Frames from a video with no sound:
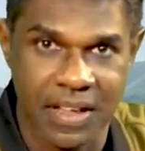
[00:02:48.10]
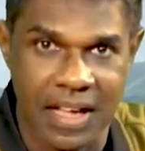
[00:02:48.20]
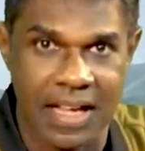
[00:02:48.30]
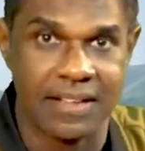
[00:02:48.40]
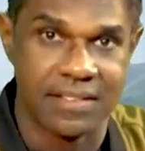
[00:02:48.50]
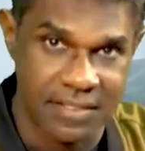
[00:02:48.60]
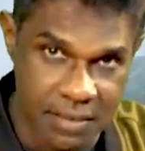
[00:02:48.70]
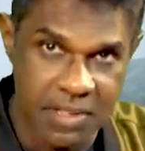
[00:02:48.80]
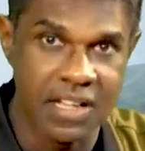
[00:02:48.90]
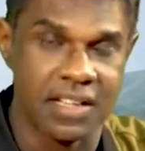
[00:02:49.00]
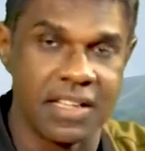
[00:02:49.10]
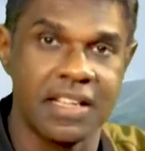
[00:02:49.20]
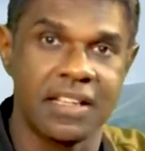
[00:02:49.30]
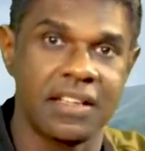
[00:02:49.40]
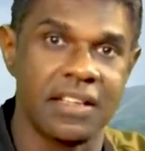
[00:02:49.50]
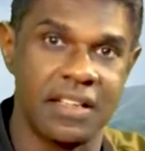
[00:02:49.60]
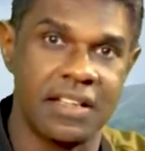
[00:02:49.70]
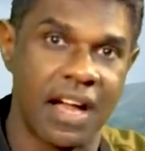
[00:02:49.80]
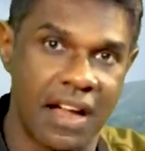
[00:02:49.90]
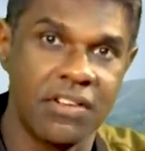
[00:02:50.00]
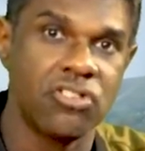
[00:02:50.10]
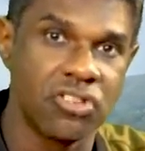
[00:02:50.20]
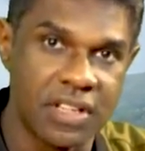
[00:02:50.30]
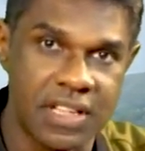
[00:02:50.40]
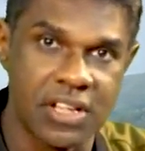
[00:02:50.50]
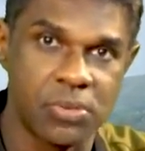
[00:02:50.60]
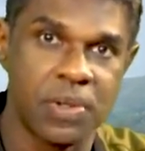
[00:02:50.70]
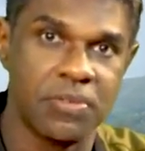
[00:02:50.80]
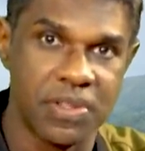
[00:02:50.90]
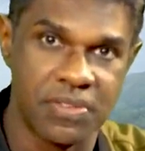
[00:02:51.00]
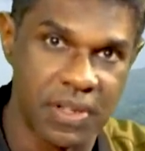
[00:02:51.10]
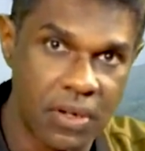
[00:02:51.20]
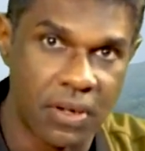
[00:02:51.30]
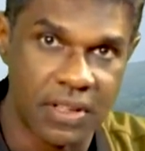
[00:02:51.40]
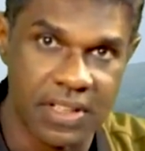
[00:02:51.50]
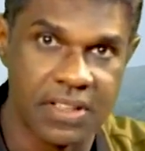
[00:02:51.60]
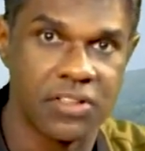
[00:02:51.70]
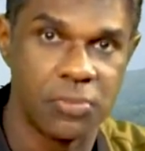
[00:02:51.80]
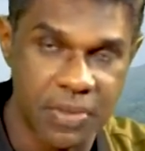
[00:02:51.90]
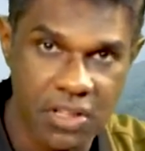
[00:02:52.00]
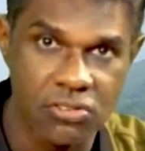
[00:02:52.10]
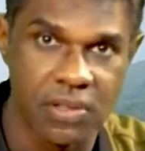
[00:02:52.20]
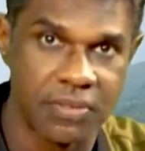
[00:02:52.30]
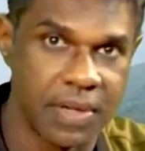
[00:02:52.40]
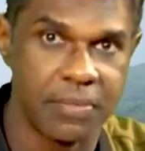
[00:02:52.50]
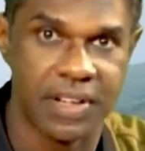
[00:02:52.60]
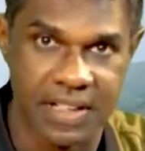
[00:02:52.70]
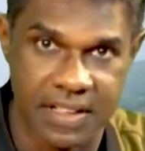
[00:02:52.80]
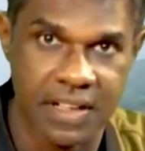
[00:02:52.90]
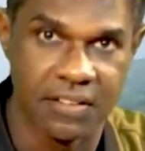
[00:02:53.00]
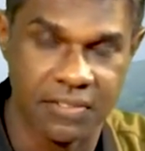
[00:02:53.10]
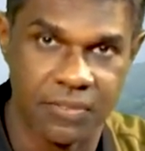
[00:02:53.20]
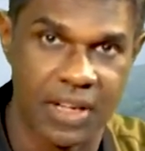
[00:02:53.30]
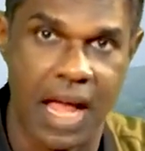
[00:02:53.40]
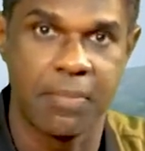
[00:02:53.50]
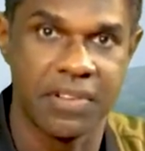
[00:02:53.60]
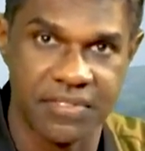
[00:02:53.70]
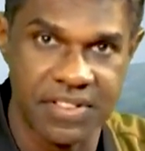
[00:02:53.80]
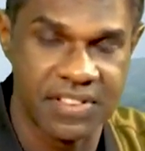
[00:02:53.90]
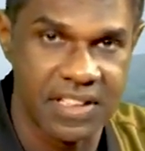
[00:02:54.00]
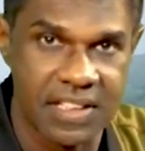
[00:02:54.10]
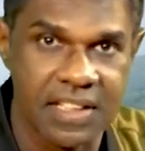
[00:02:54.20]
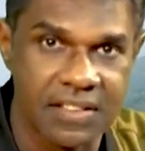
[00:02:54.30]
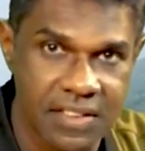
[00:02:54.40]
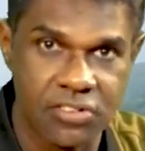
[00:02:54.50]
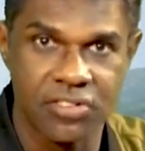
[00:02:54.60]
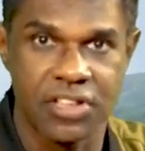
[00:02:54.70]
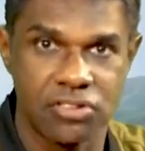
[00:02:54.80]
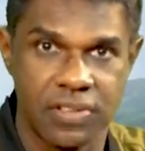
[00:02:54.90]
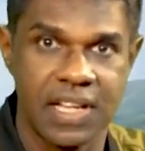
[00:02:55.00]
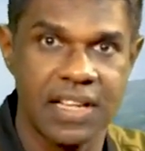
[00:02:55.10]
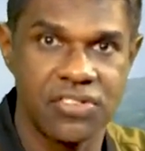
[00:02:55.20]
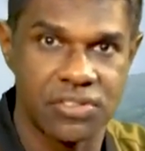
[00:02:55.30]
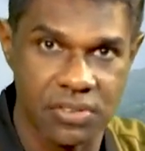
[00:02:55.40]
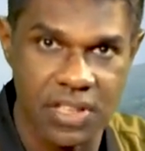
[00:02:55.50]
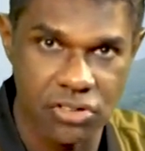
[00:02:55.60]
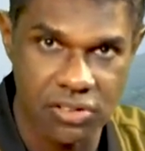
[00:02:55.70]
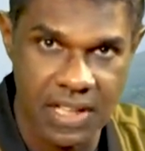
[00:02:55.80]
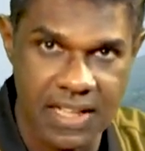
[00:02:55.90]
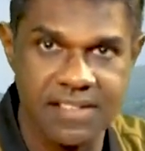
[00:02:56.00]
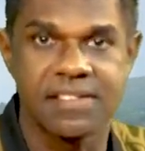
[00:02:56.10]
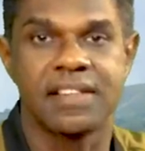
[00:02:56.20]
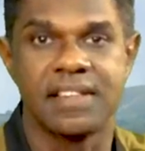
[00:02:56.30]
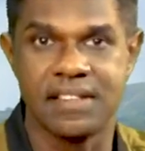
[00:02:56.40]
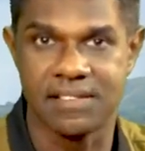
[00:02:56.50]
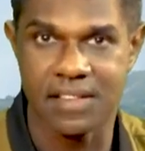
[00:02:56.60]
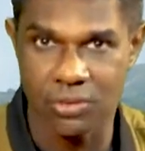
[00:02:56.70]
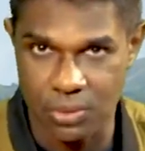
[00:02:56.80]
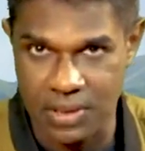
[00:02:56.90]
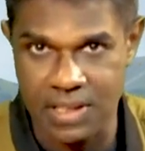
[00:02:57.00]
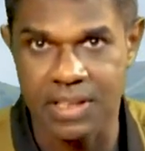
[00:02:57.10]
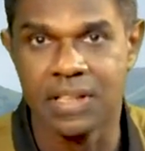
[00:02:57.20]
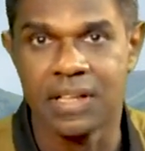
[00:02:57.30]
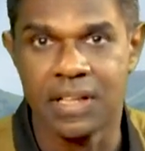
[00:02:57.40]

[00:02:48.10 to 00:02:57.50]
And similarly, in our journey as well with the Lord in the spiritual realm right now, what happened physically in the Israelites to the Israelites is equally